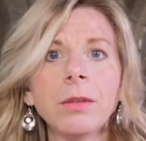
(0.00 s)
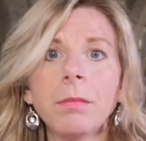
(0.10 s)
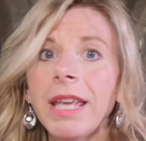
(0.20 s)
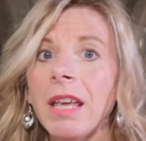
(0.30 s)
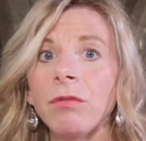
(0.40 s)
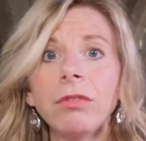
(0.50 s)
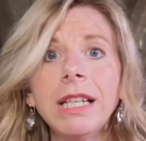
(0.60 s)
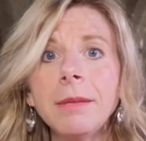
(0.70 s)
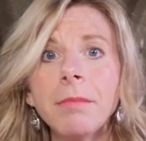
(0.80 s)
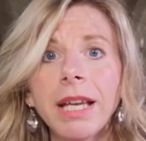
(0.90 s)
You may have
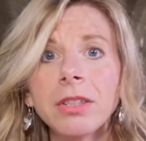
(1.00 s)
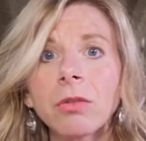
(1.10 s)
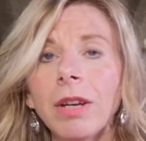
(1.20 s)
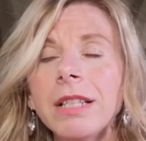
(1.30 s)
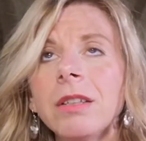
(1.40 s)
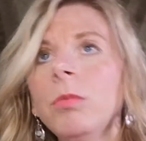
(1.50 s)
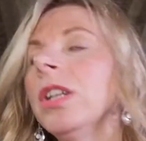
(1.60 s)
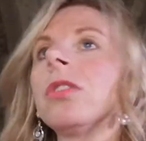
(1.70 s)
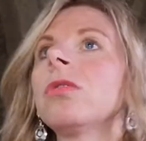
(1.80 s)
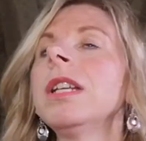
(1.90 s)
really mad, crazy,
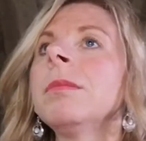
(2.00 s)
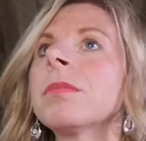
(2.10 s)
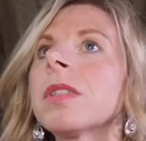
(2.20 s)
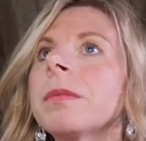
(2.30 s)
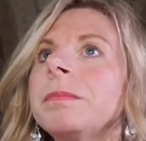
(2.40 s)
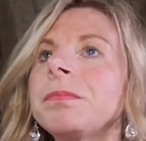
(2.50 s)
weird dreams.